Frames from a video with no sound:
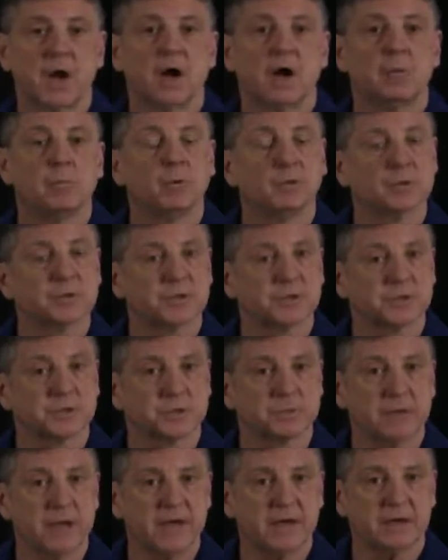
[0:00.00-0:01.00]
A more
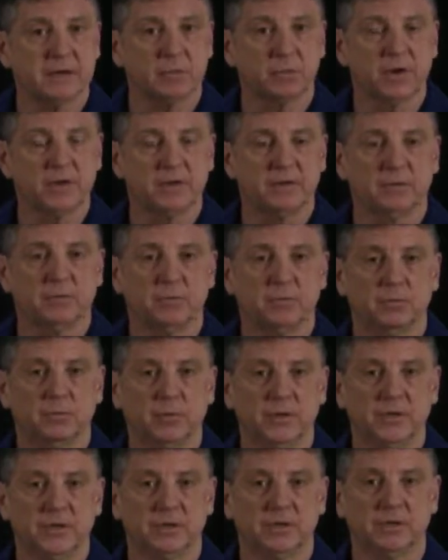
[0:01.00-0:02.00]
systematic way
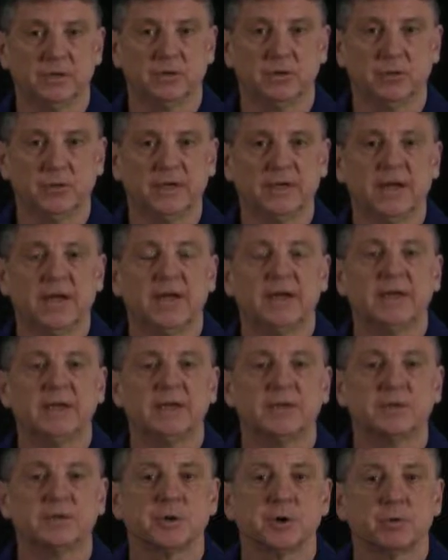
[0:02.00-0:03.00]
we can do it
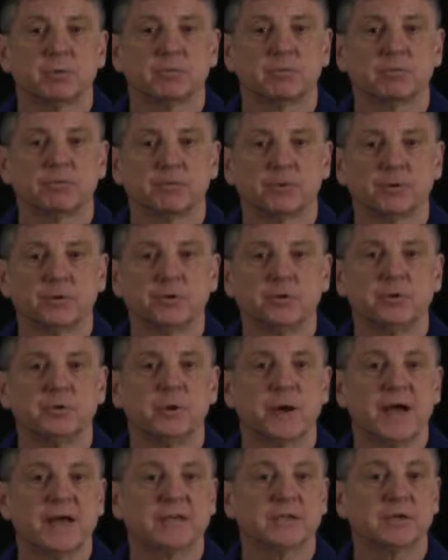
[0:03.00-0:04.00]
is referred
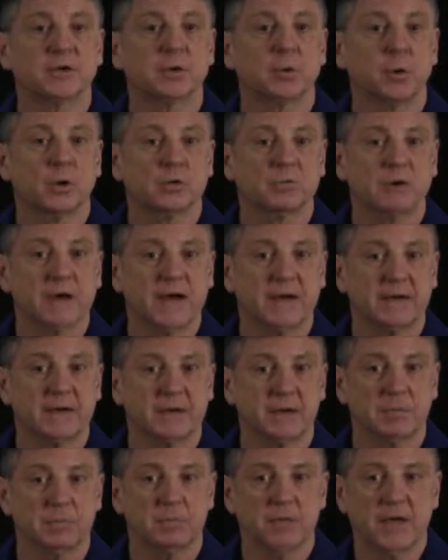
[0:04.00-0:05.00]
to as a quadratic
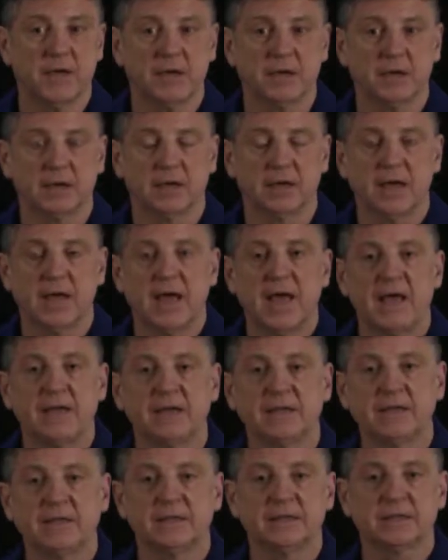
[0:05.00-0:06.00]
embedding.
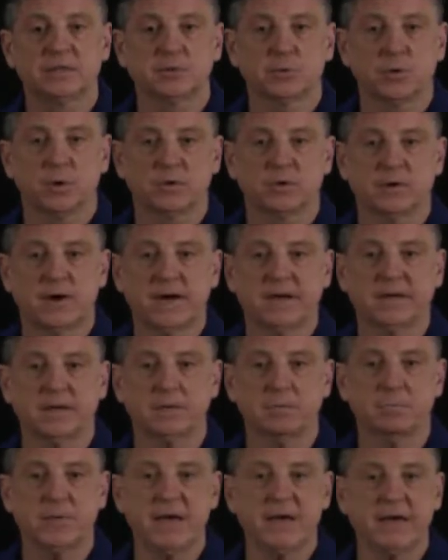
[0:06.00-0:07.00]
And in this quadratic
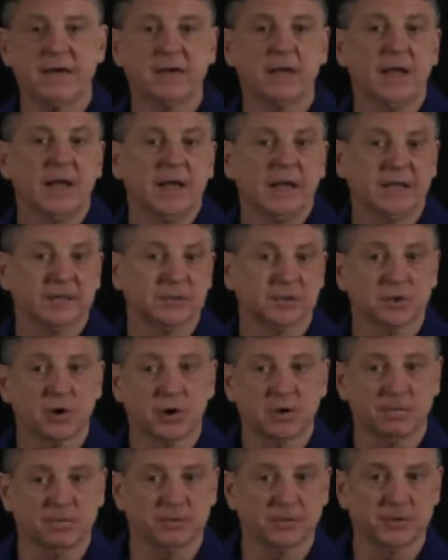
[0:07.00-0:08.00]
embedding, it's
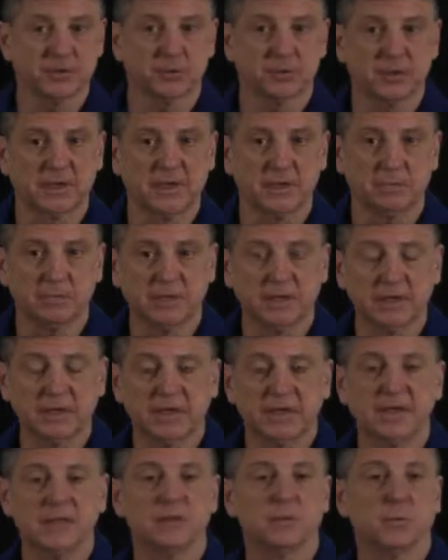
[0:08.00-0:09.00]
not visually
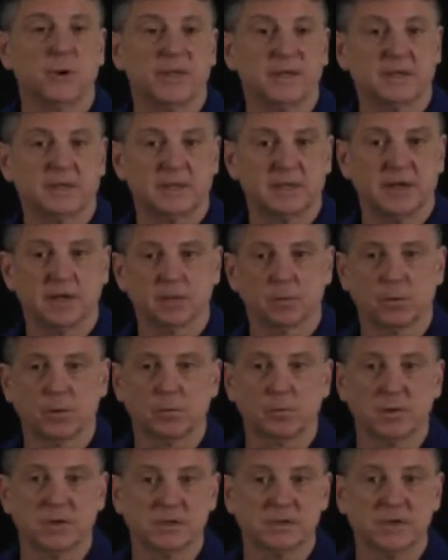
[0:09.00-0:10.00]
appealing the way that the other
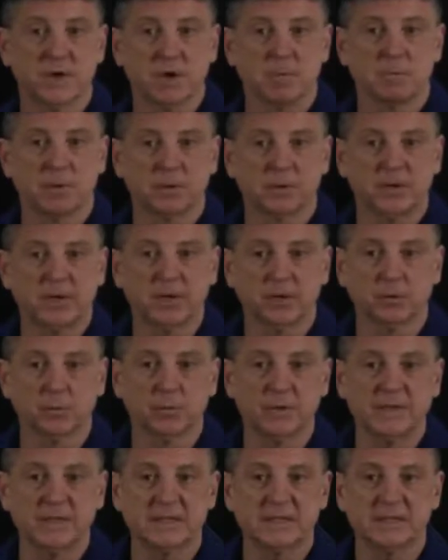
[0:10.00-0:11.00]
one was, but here
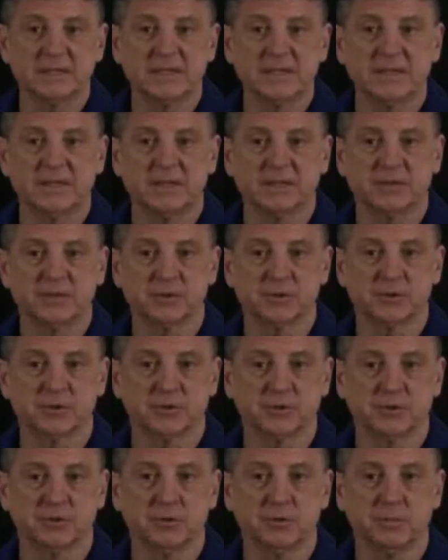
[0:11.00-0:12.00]
we can see that there's a
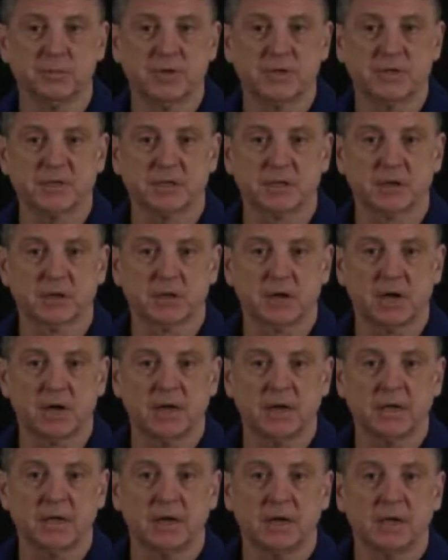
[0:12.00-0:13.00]
2-dimensional
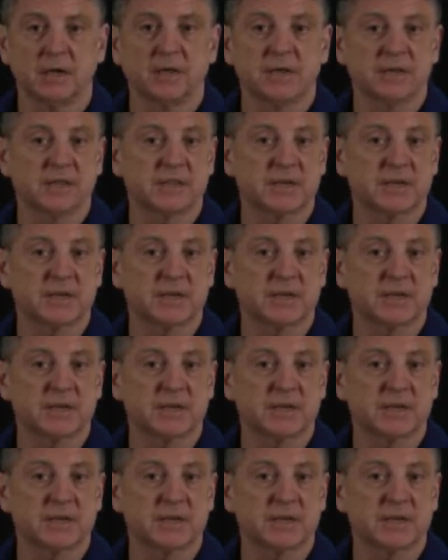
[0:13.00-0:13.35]
line that